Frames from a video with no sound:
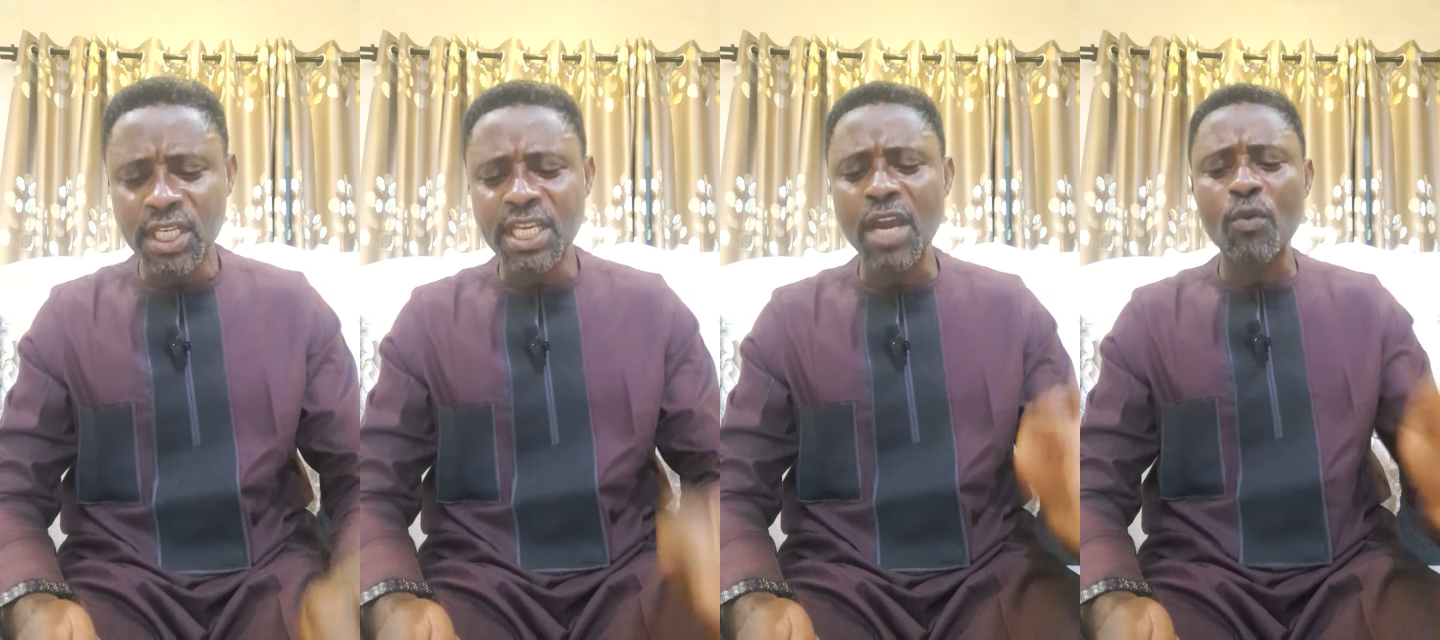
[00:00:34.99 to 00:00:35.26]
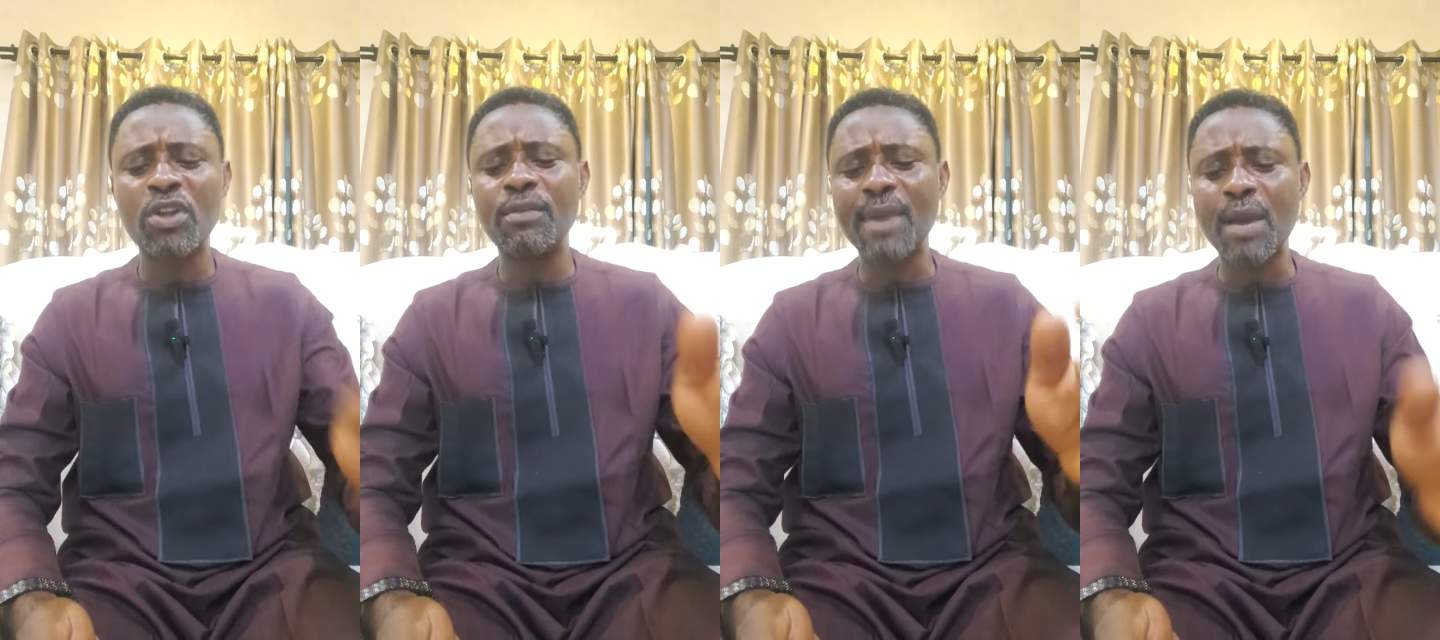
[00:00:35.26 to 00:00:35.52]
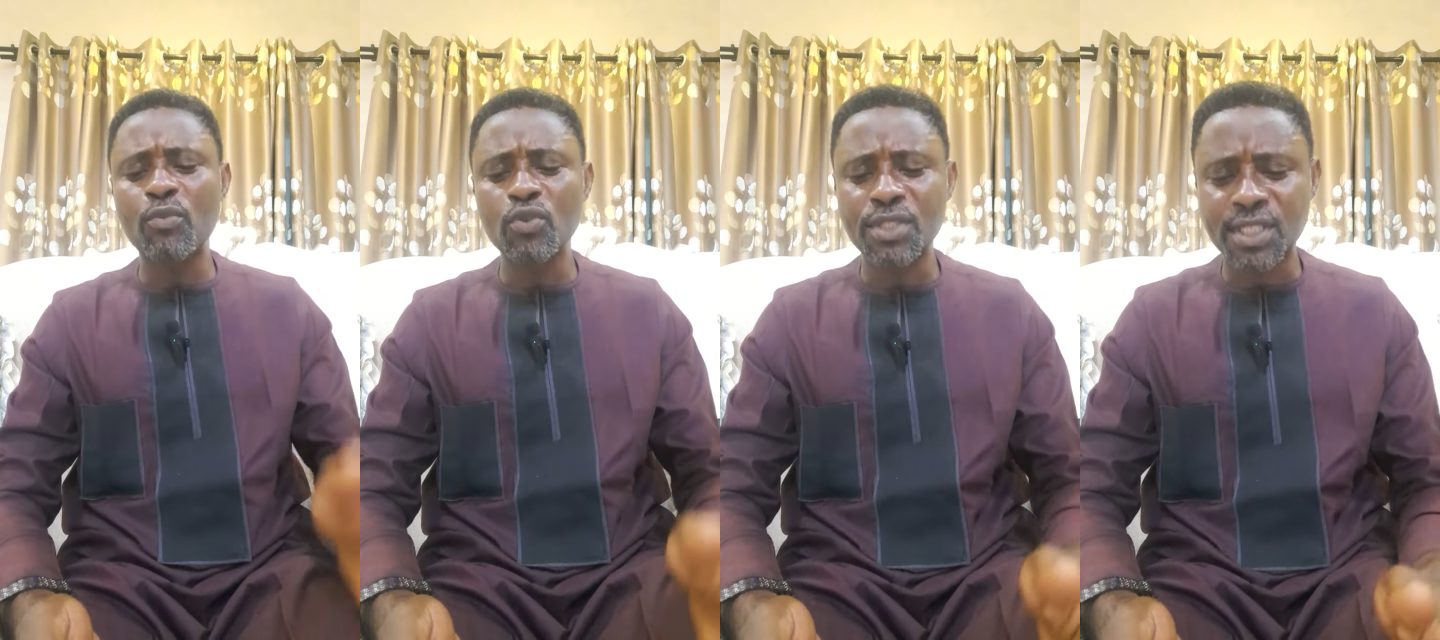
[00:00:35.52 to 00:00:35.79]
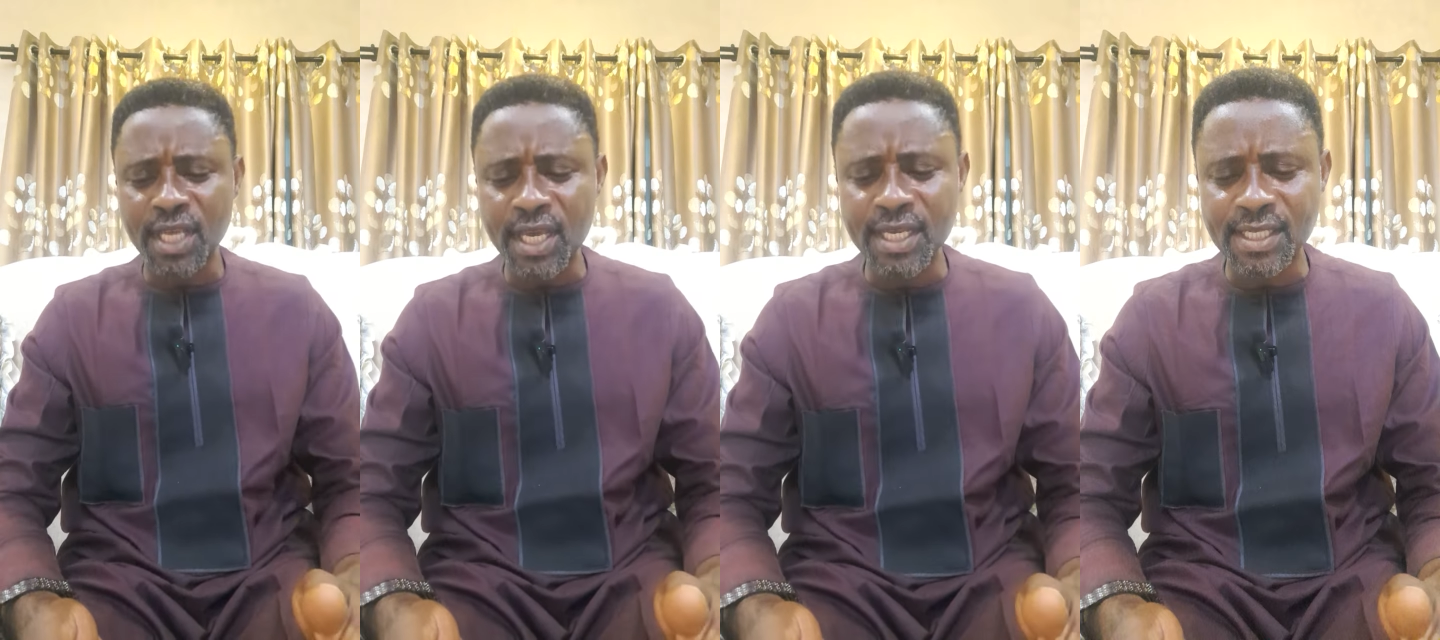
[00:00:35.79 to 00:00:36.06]
Hear what the Bible
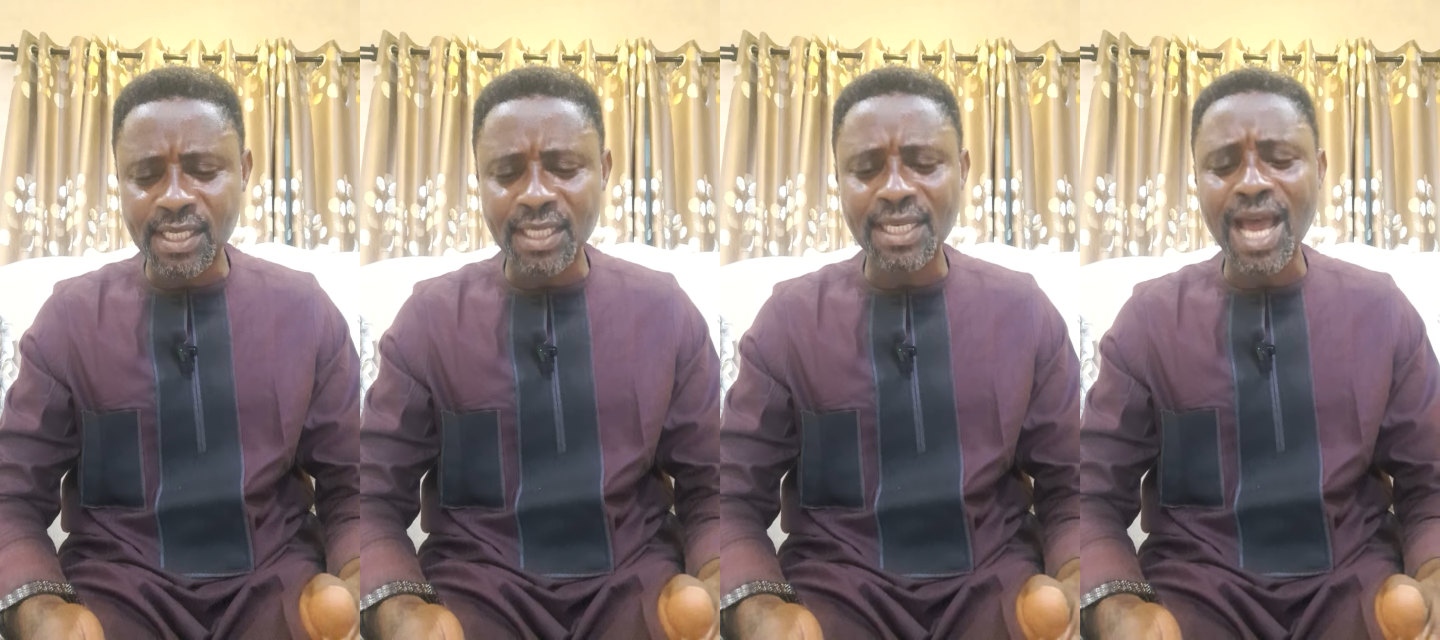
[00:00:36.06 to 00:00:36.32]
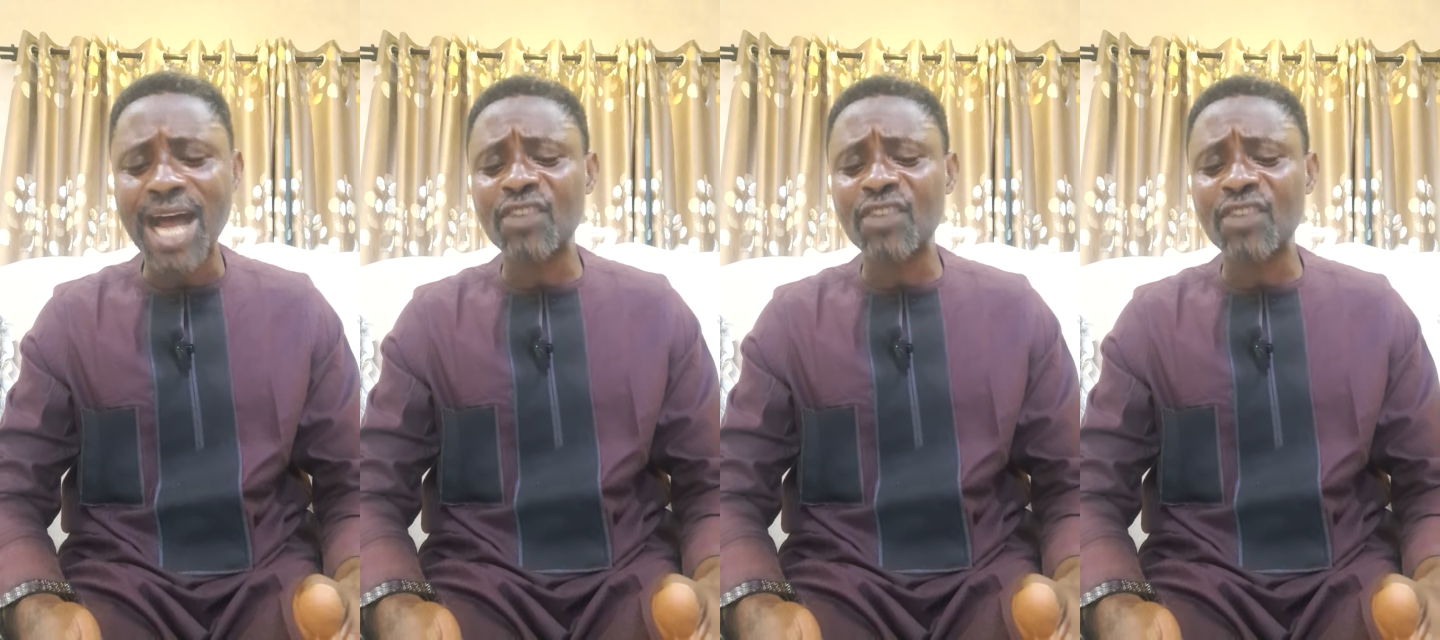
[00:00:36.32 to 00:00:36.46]
says in